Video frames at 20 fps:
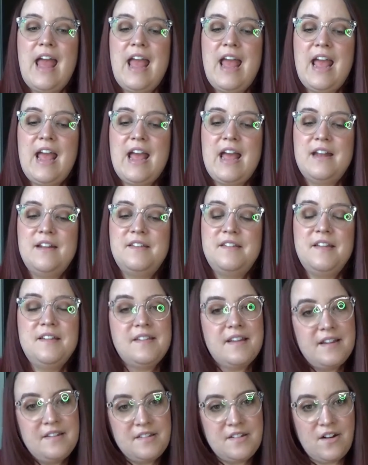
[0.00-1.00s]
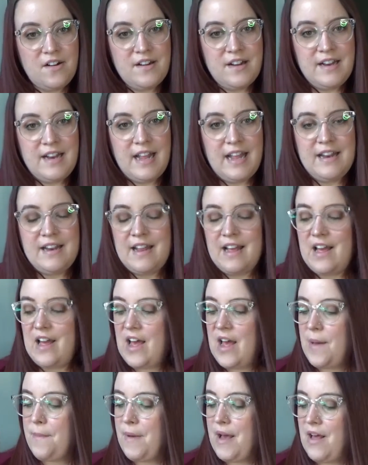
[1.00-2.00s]
and since I started it,
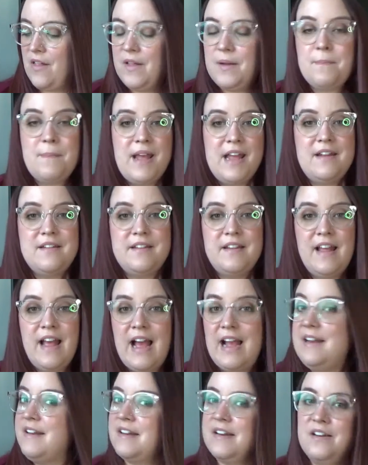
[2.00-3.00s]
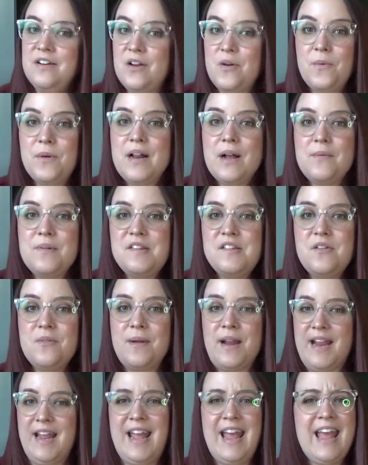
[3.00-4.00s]
um, I'll admit I didn't know what I was
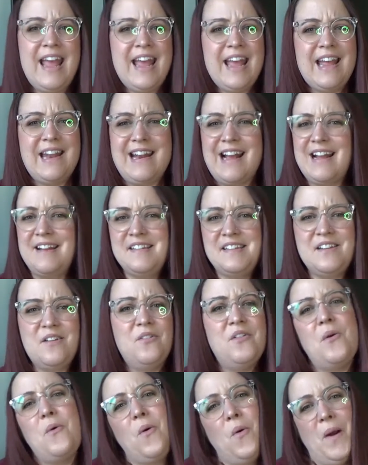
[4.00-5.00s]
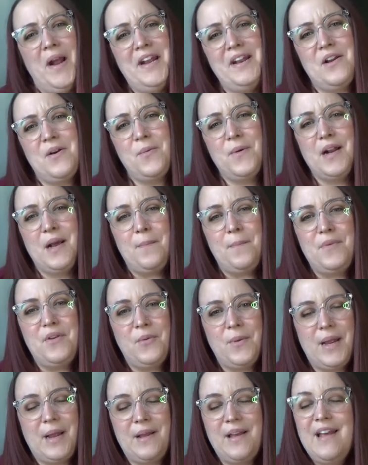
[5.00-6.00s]
doing, and I still don't quite know what I'm
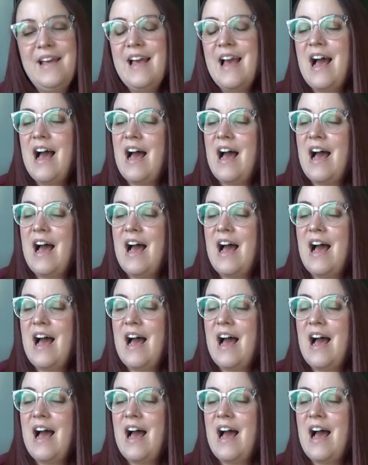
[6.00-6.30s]
doing.